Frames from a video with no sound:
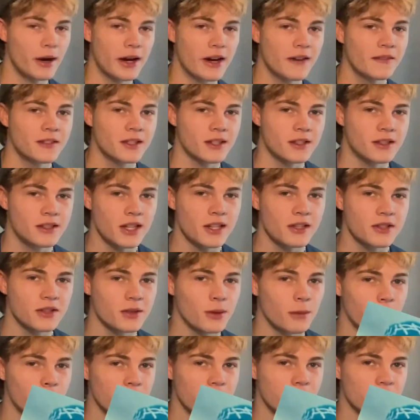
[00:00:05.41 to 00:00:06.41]
have to
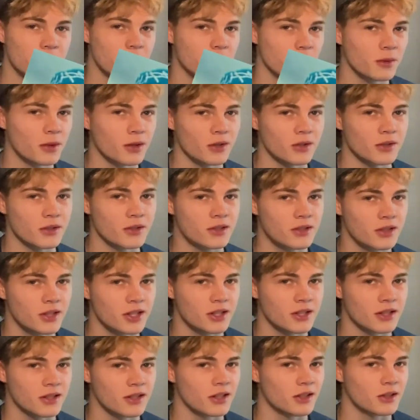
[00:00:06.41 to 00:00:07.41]
censor because
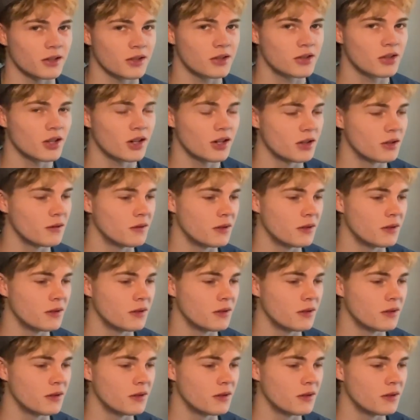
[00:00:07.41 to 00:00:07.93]
this is like the start of the